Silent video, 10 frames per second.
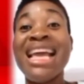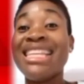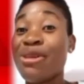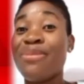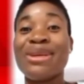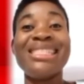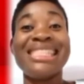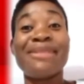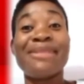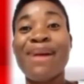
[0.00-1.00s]
So because
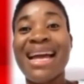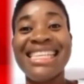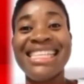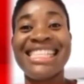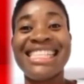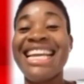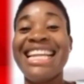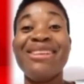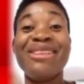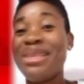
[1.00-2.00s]
it's Spanish, he
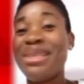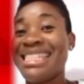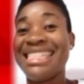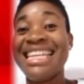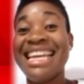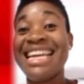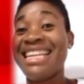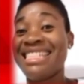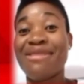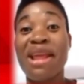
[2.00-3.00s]
doesn't understand the
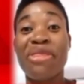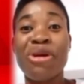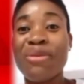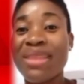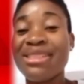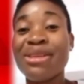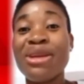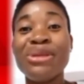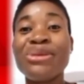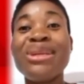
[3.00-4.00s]
English right off there. So he
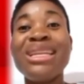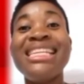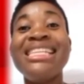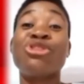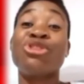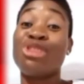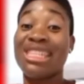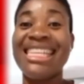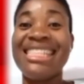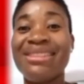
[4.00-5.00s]
was Googling it to
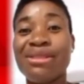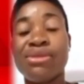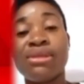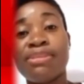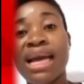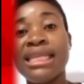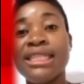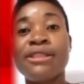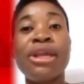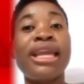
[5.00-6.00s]
translate it to Spanish.
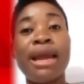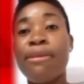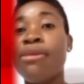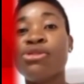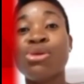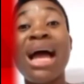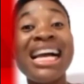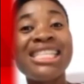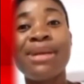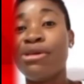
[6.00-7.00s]
So he came up to
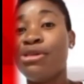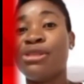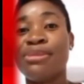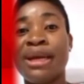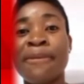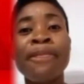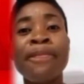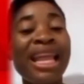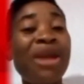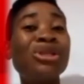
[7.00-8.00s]
ask my husband.
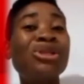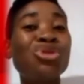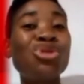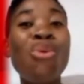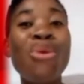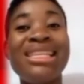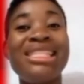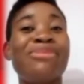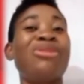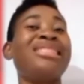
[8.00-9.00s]
He wants to know where
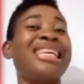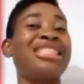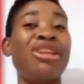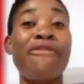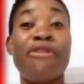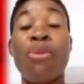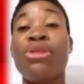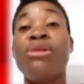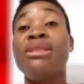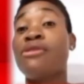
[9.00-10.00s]
this product is actually from. We
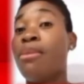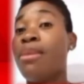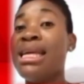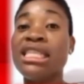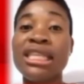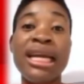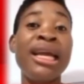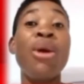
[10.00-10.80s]
told him it's from Malaysia.